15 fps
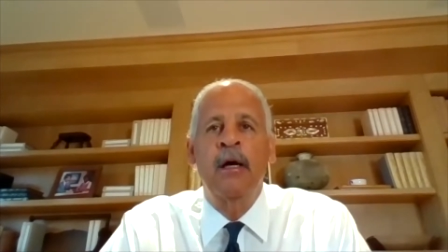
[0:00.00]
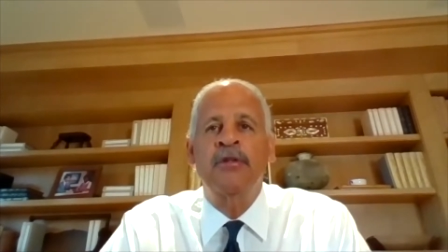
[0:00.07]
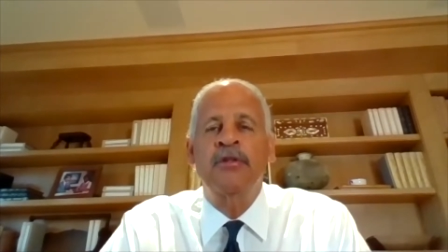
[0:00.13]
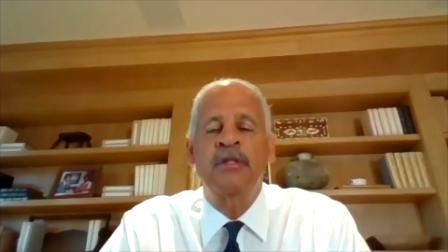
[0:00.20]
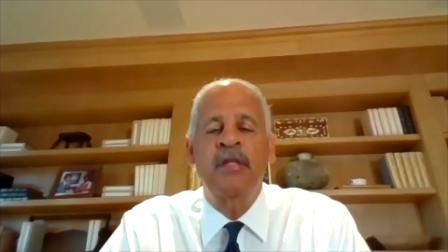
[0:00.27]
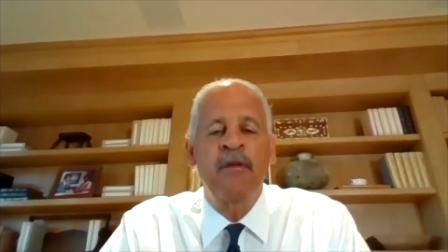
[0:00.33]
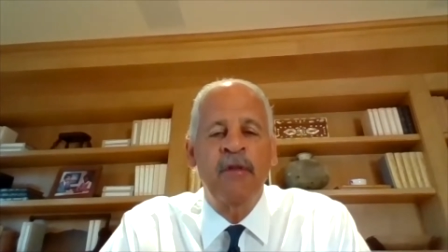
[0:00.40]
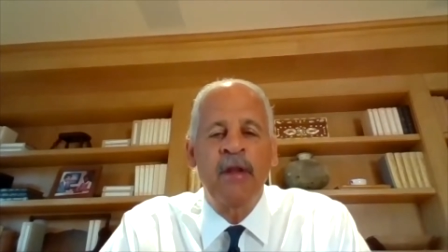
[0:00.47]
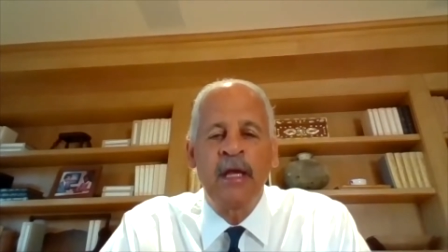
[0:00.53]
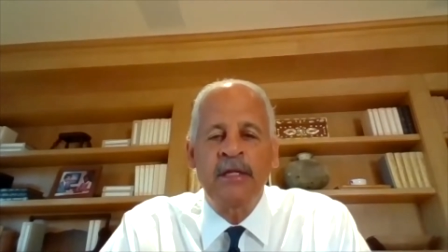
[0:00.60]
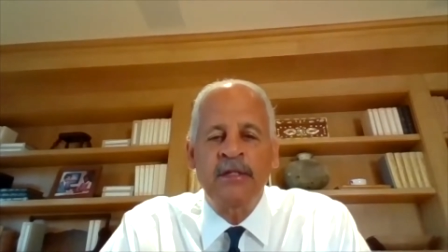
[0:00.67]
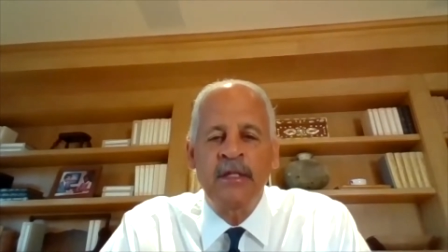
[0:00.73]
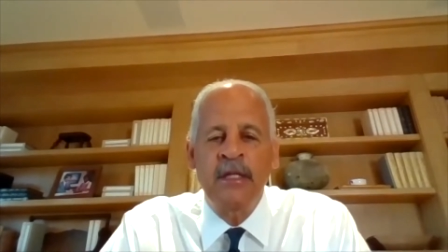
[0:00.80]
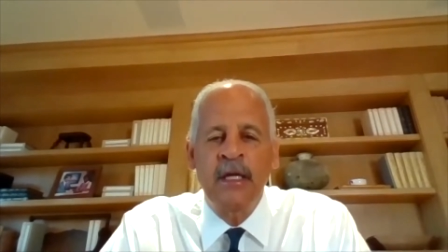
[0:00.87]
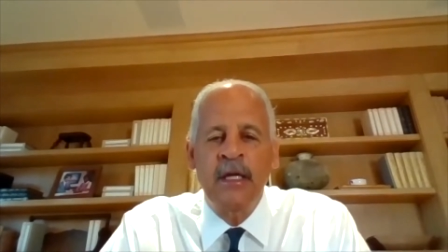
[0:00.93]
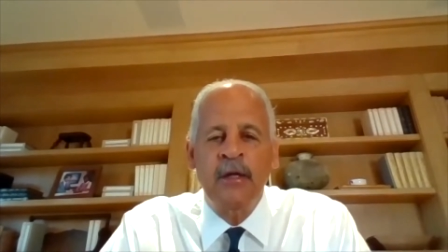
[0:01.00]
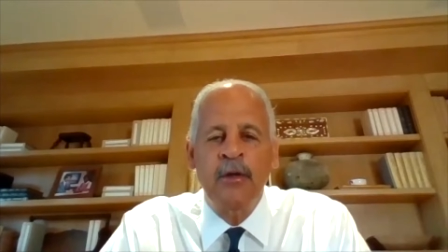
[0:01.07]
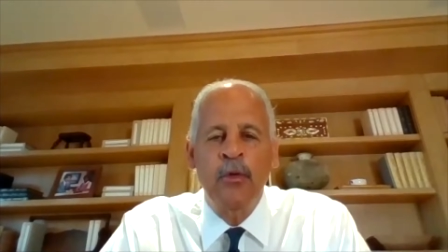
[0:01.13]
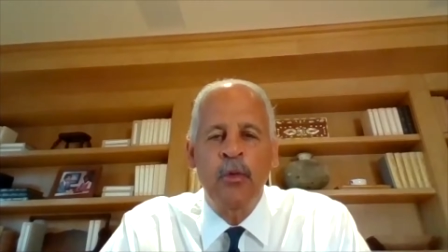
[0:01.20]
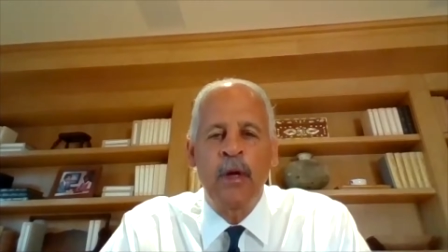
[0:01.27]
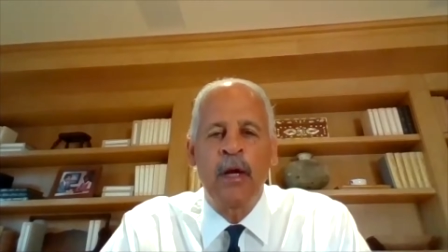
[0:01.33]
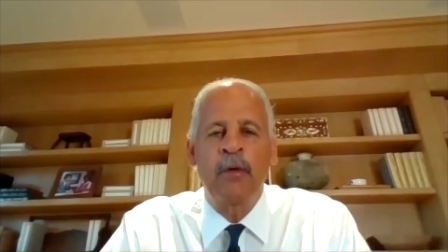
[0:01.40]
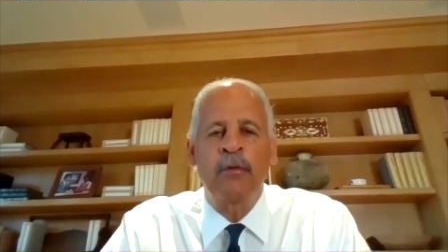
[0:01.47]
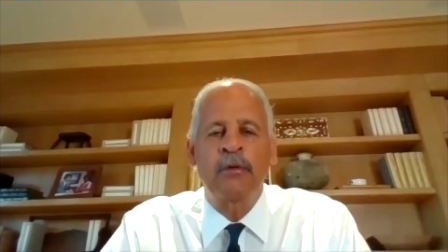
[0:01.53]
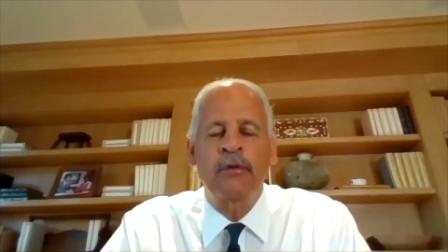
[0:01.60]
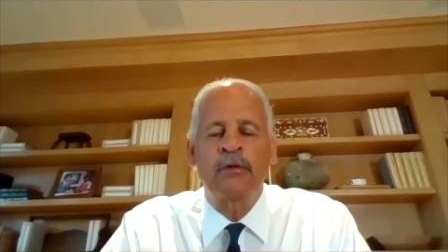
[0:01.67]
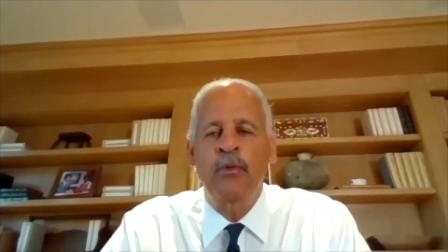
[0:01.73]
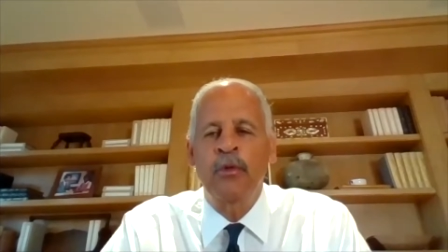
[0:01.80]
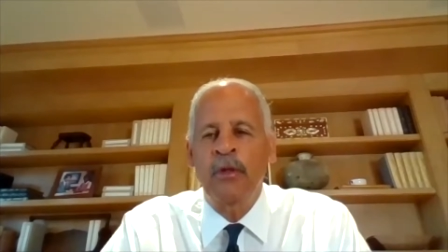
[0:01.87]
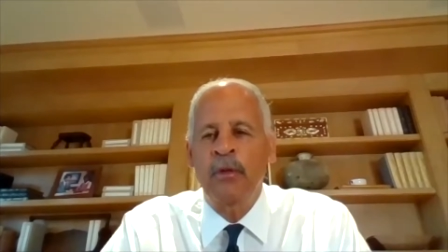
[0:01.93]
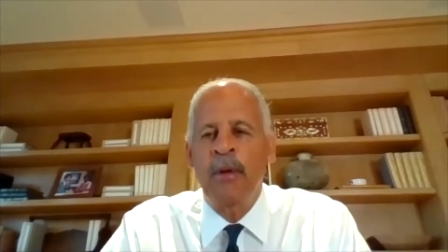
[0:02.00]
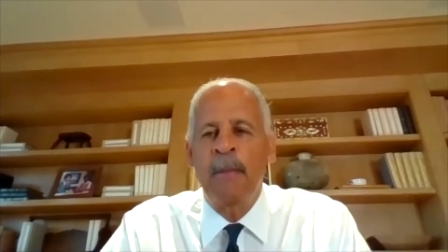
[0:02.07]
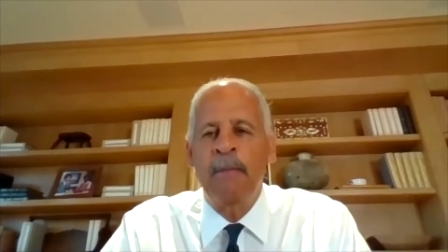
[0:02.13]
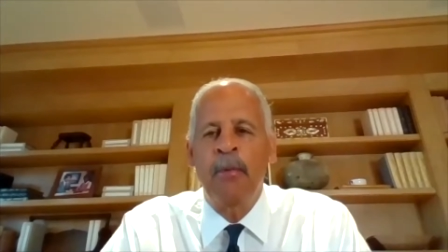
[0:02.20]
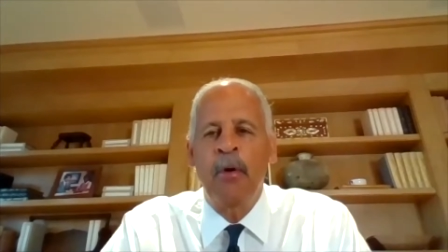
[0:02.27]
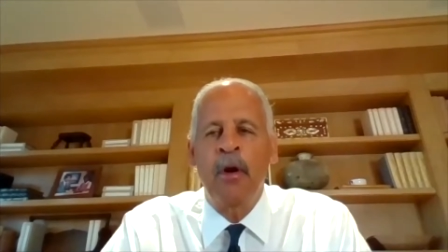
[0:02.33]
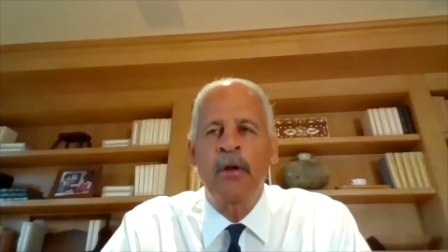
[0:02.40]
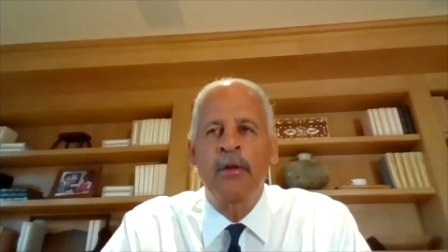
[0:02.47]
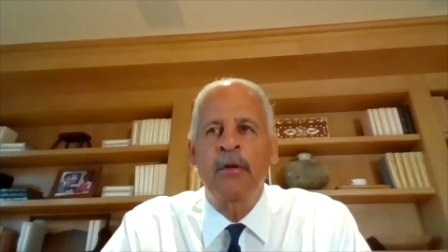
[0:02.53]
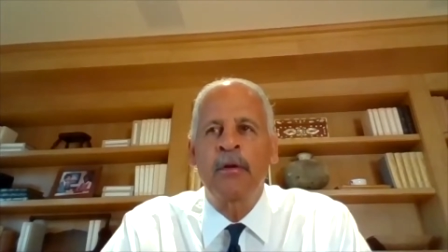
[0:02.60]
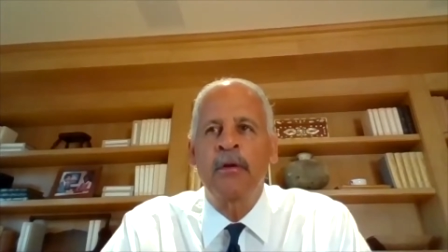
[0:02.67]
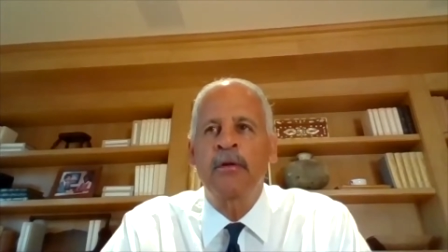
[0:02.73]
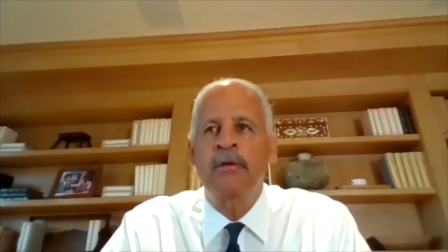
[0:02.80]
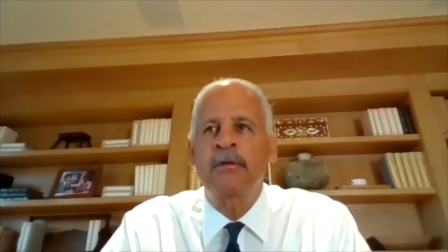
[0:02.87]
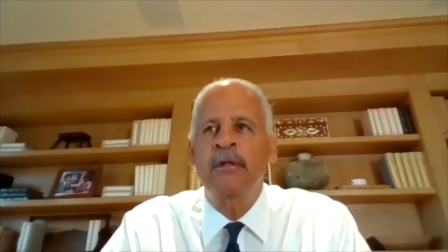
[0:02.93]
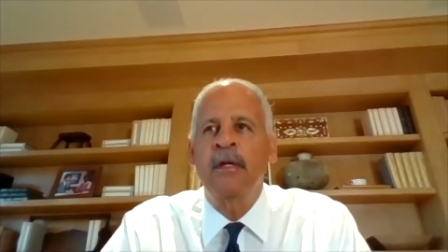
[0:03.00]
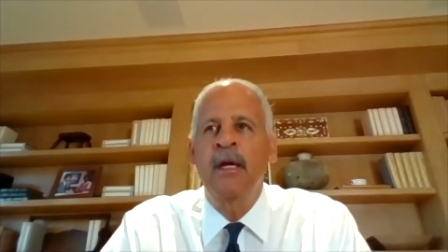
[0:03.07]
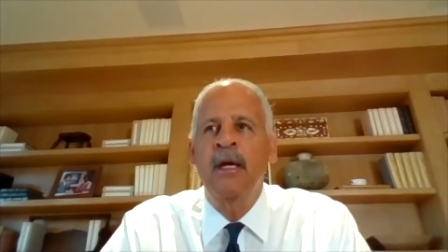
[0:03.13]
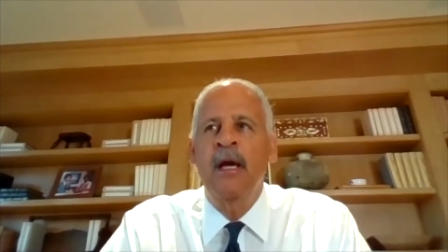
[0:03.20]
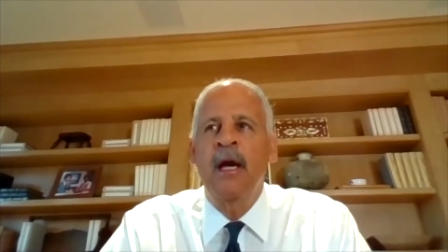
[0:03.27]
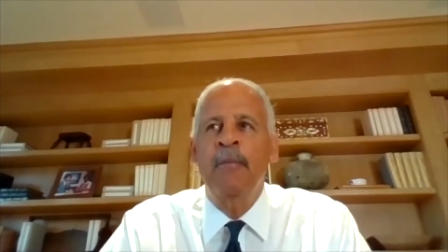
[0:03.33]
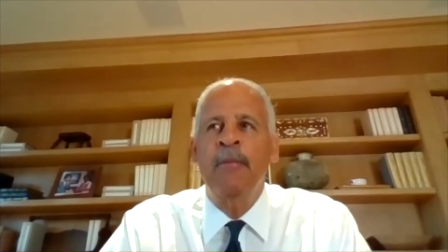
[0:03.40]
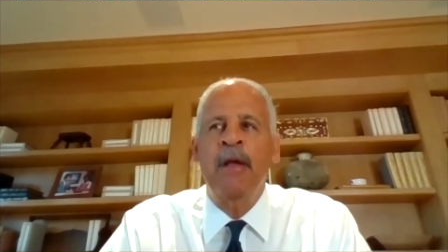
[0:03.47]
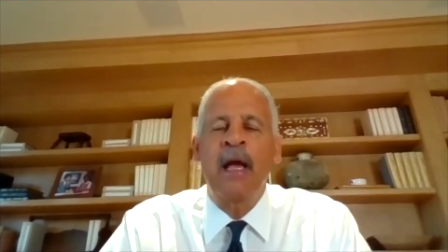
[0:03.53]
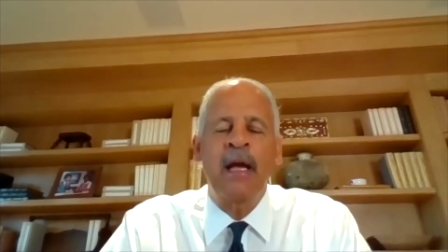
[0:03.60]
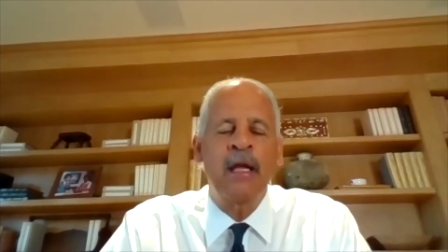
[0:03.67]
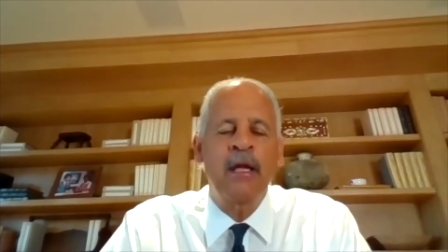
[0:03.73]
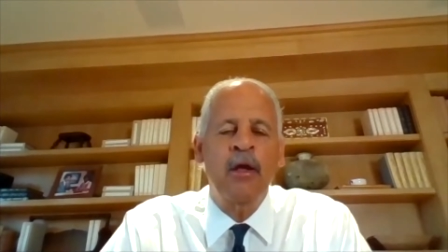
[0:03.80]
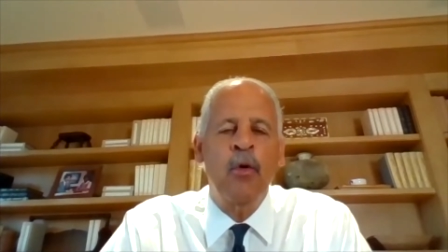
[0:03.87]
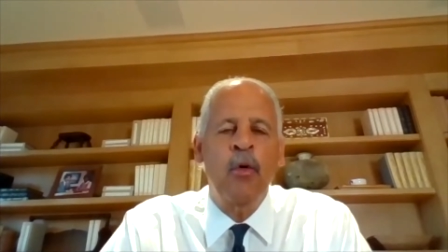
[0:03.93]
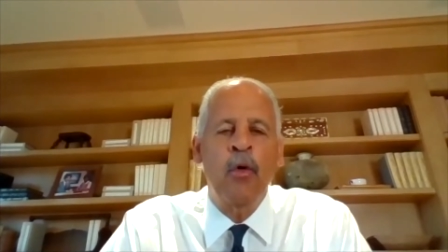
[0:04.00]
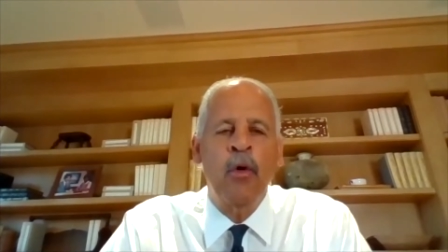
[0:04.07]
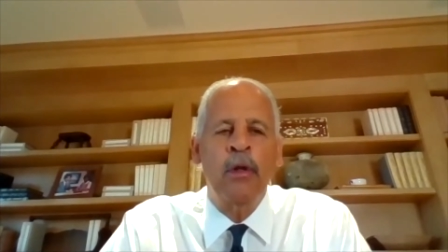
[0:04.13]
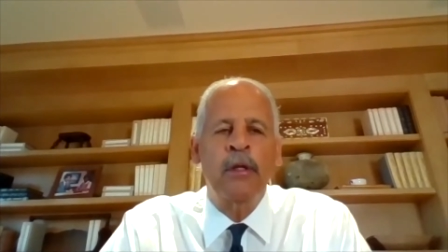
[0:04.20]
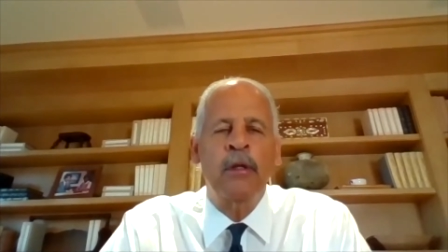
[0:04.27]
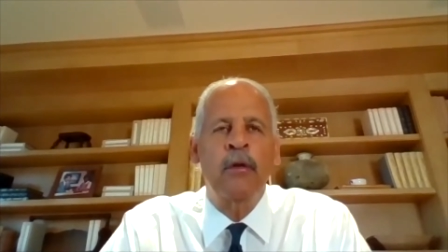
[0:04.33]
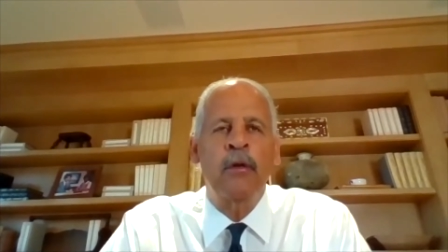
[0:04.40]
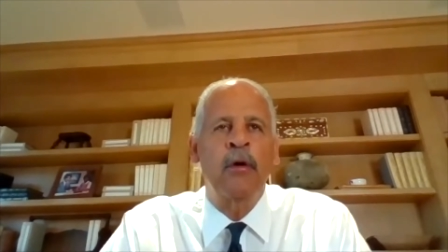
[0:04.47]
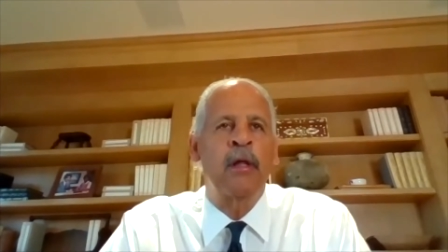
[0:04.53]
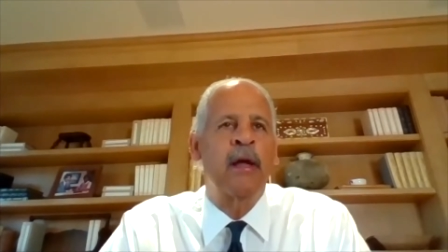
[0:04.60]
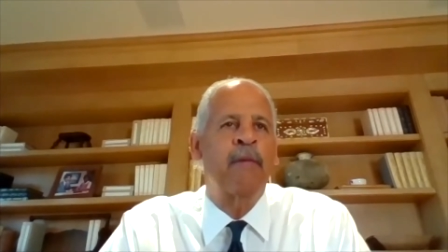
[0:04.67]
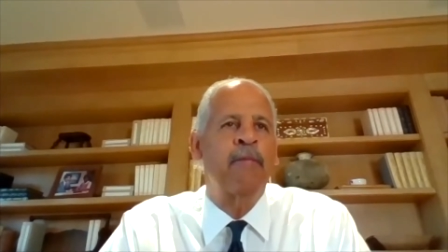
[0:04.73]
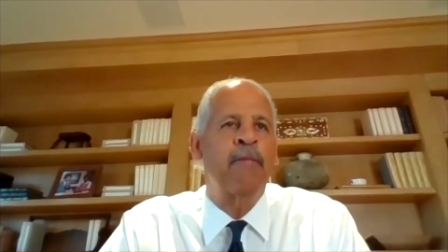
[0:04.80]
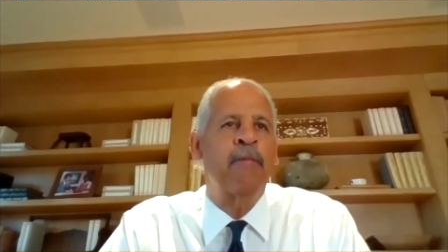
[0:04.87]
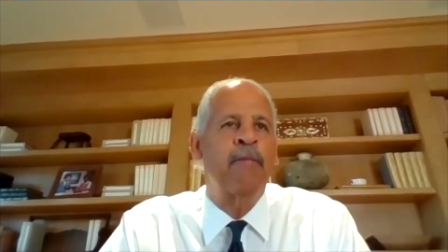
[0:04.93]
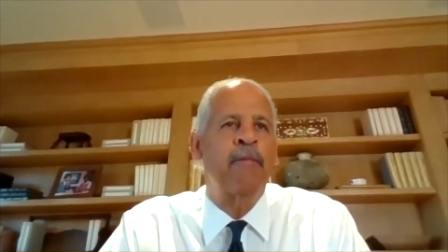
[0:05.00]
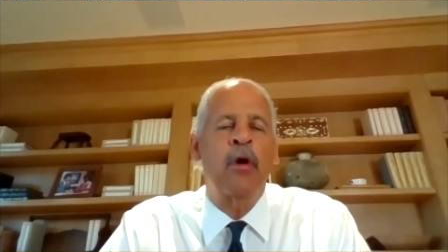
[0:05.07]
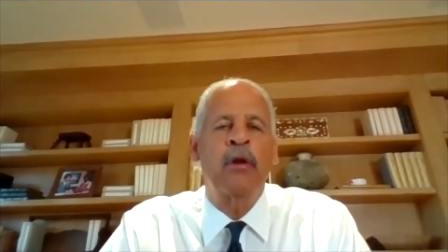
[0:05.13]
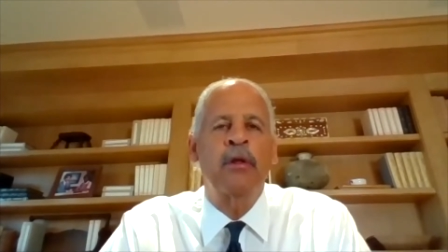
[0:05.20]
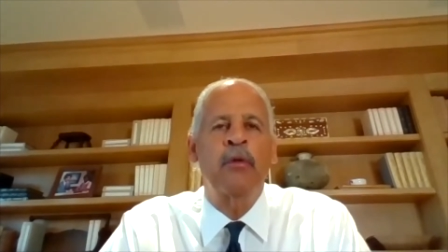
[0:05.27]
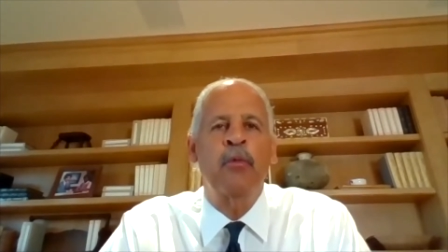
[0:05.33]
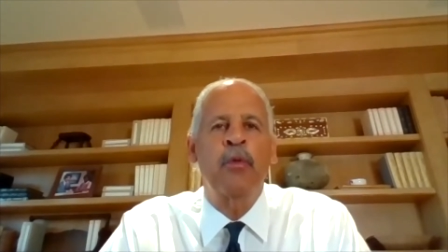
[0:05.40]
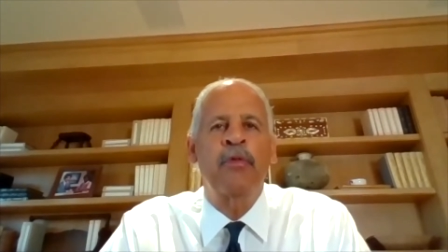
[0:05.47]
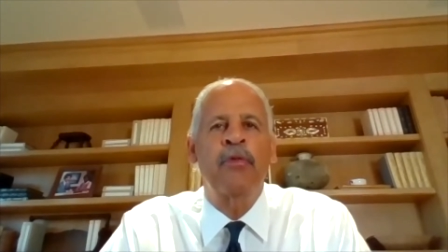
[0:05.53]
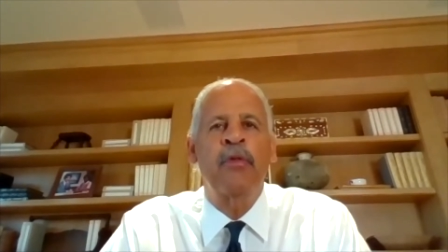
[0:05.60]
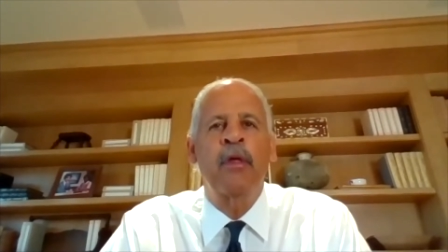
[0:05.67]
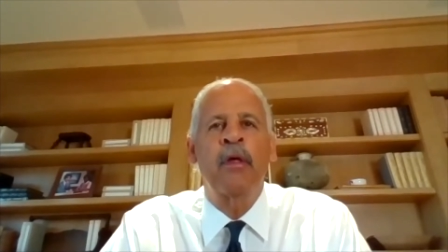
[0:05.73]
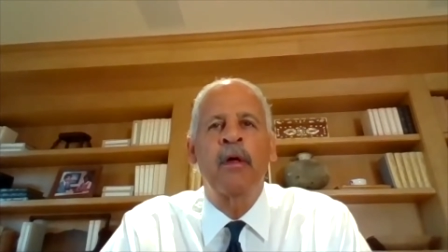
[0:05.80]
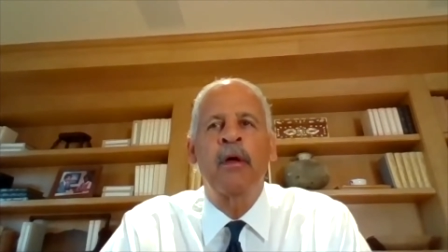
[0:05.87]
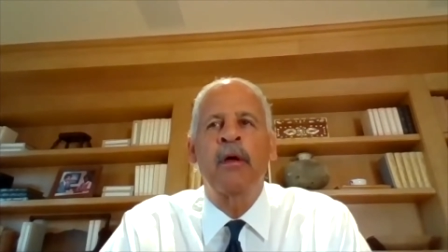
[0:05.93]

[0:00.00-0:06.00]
Steve Lesnick, who I was one of my partners. I mean, I can go on and on. I partnered with